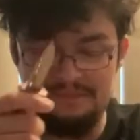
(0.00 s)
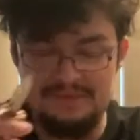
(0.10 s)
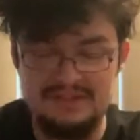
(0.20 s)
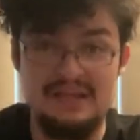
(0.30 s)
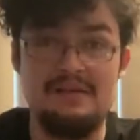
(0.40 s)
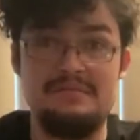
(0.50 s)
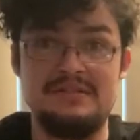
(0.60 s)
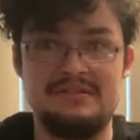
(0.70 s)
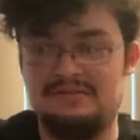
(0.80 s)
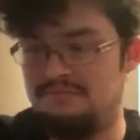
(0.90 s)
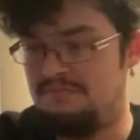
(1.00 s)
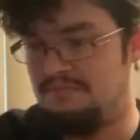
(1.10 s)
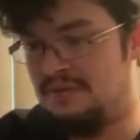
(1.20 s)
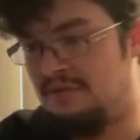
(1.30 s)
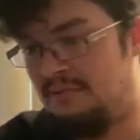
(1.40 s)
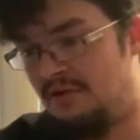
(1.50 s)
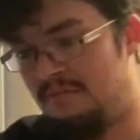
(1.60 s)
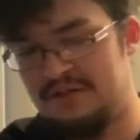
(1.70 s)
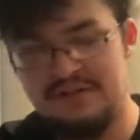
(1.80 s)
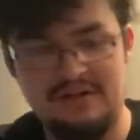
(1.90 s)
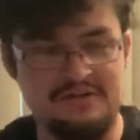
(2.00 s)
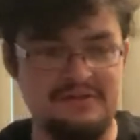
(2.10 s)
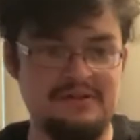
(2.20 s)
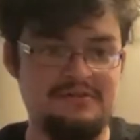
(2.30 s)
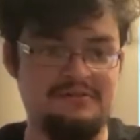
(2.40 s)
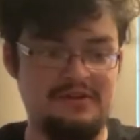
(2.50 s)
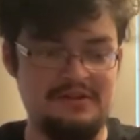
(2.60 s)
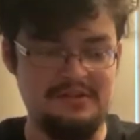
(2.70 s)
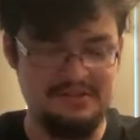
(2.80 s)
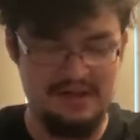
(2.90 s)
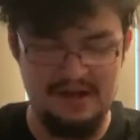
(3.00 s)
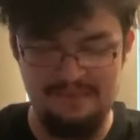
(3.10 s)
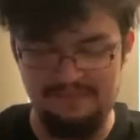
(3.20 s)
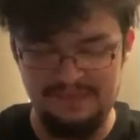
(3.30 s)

This game has been a part of my childhood for the longest time.